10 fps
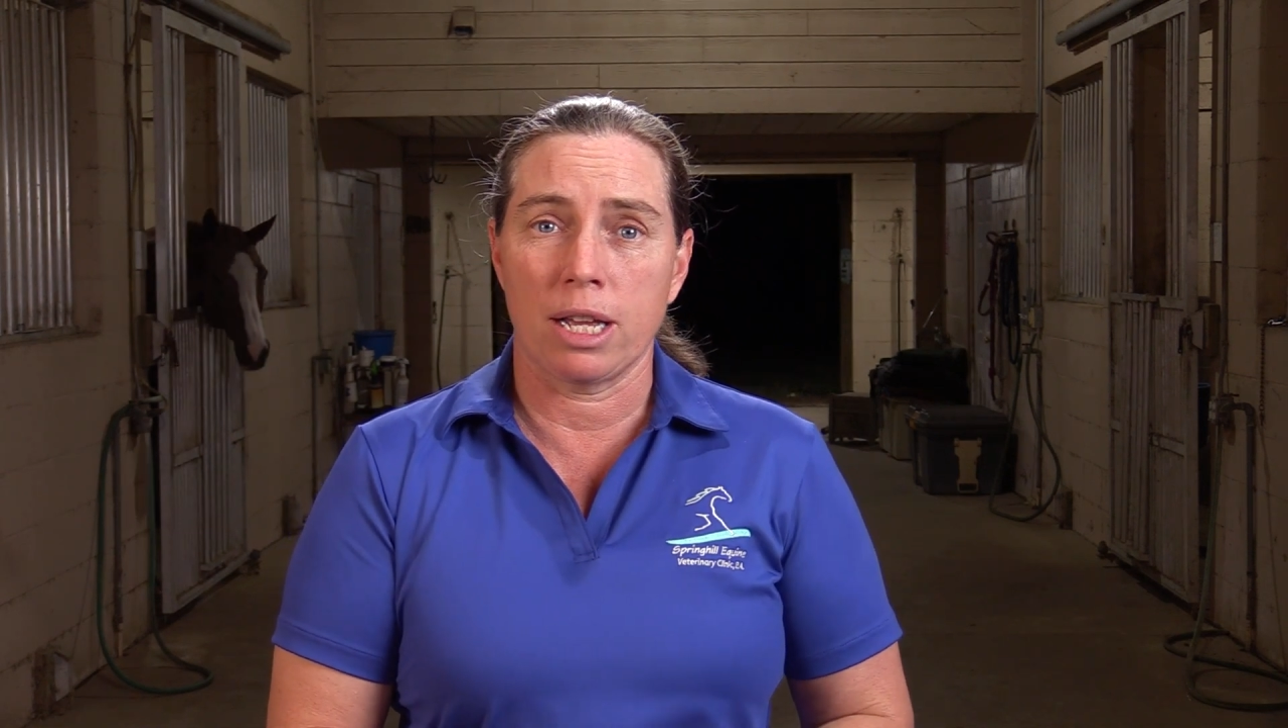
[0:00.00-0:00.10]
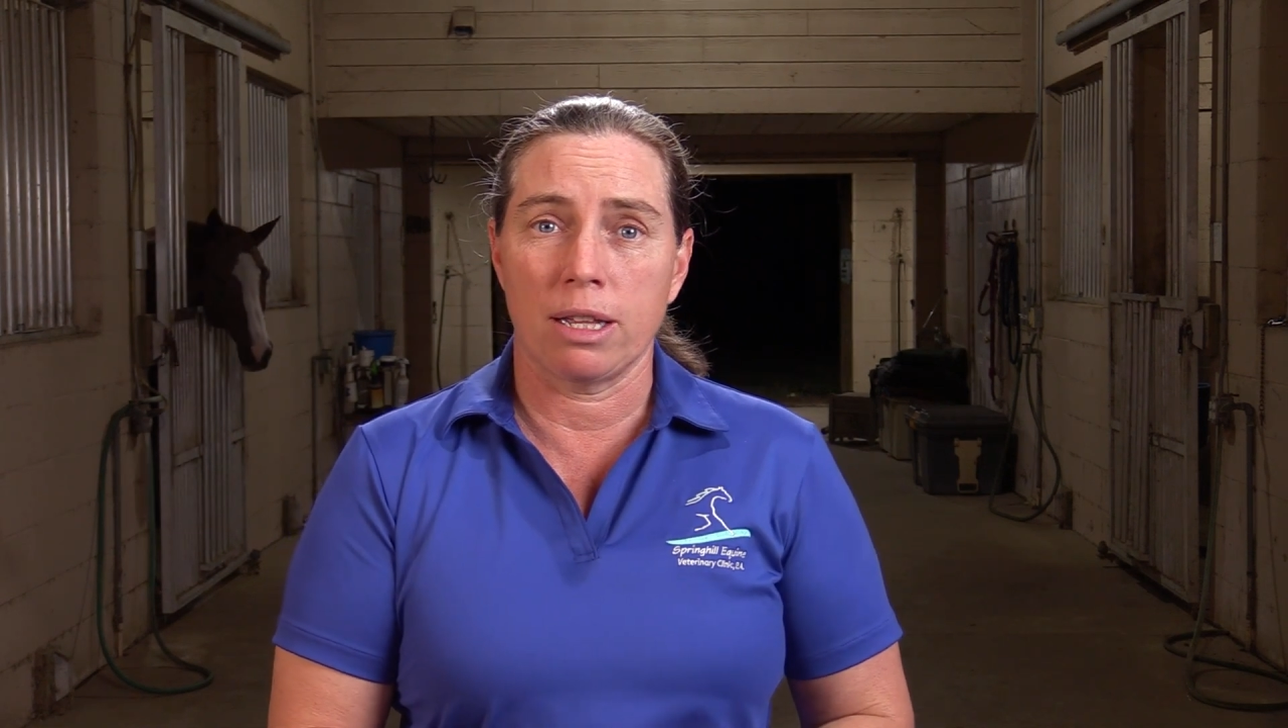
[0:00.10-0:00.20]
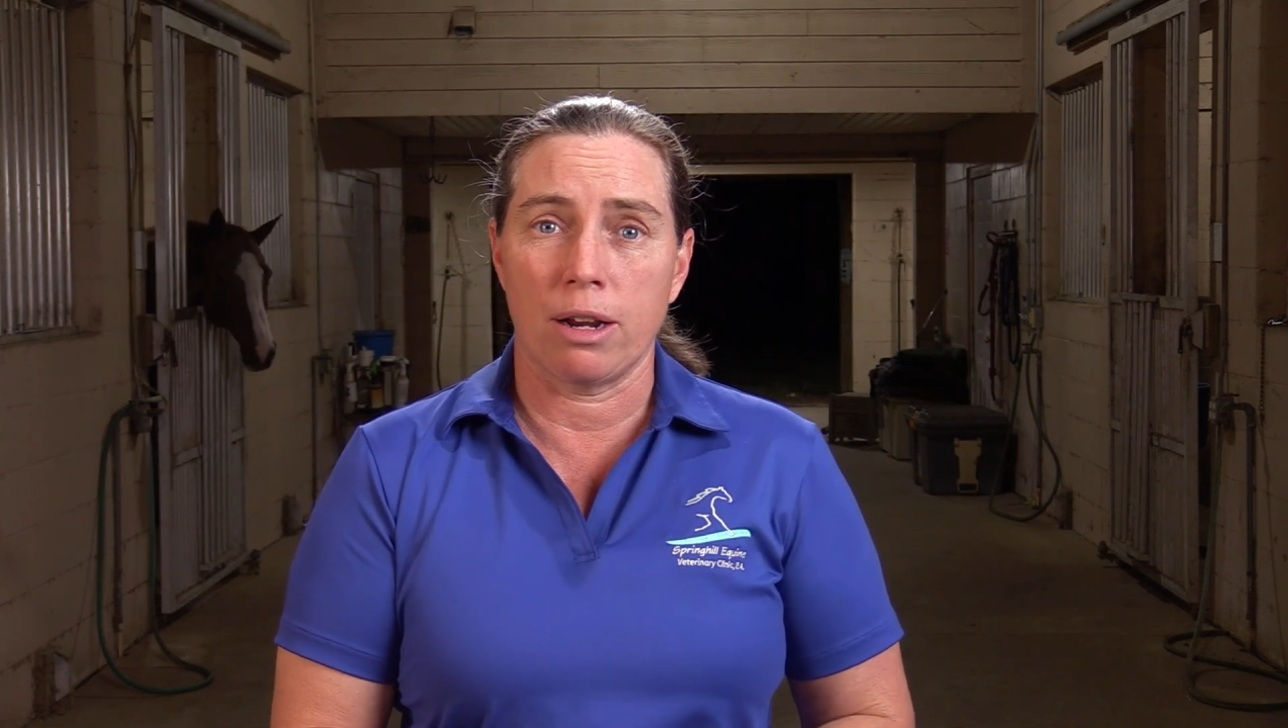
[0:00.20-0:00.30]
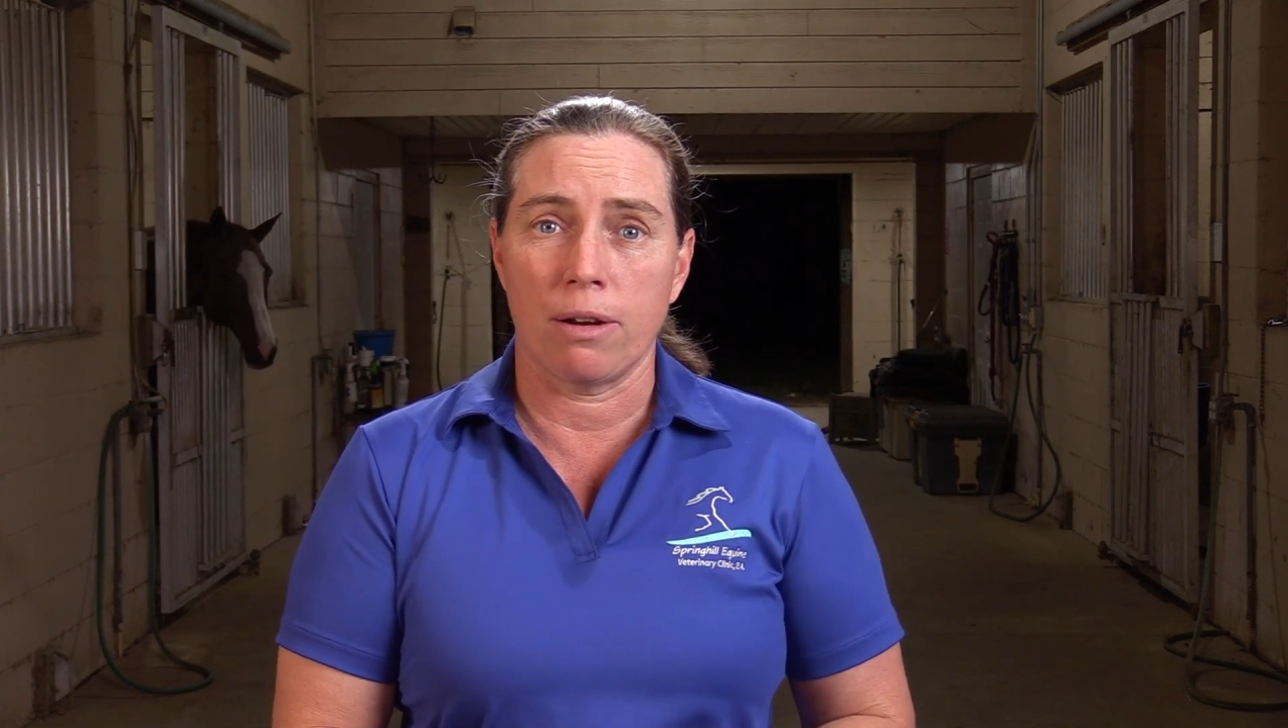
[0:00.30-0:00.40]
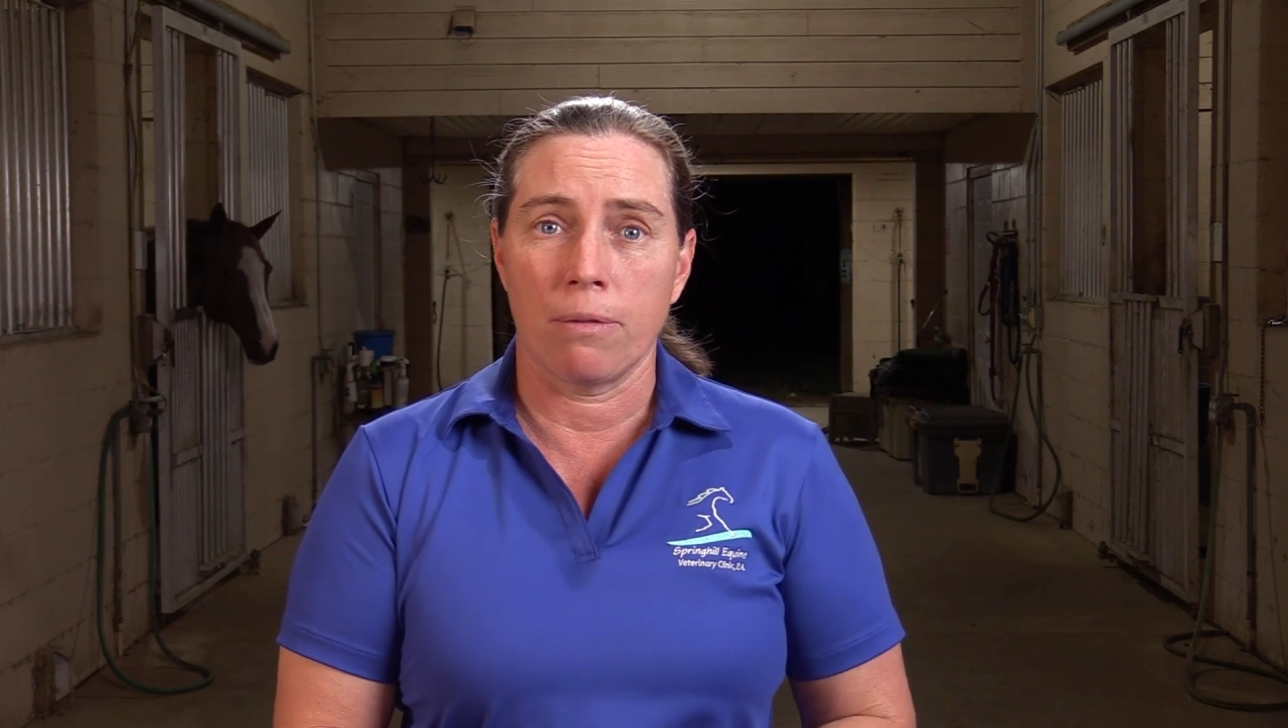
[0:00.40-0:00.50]

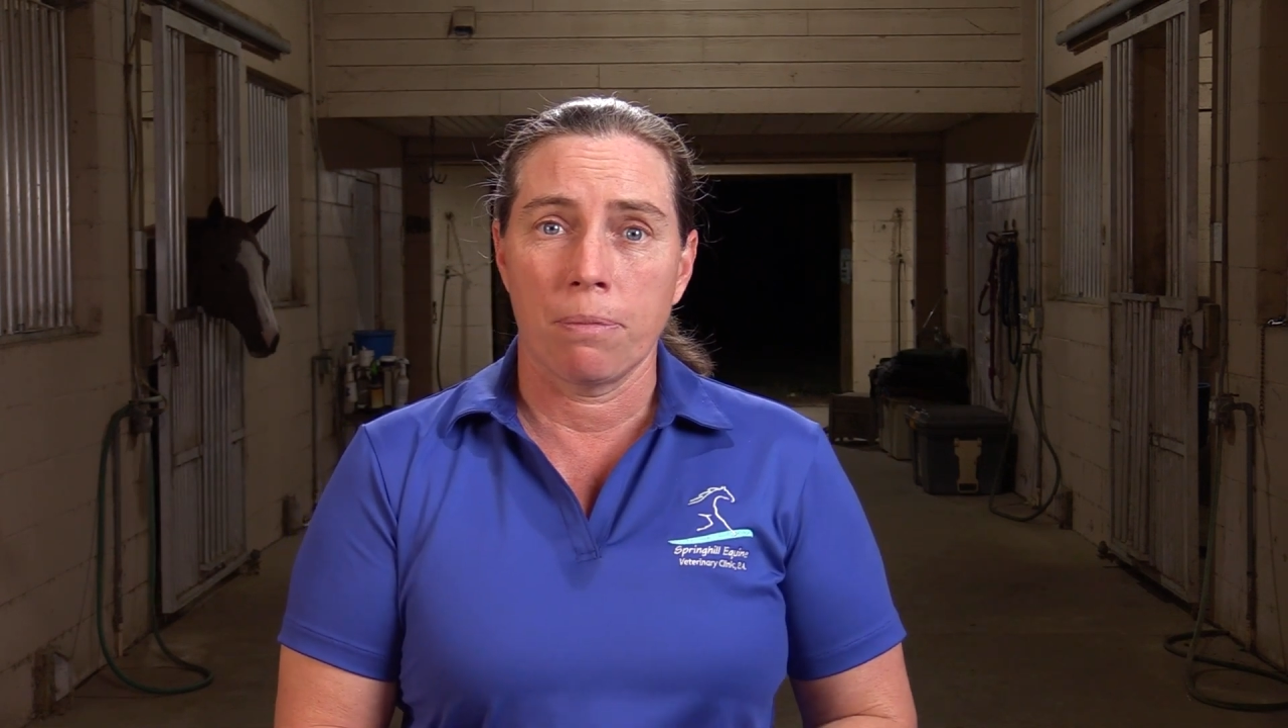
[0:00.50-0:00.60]
clear.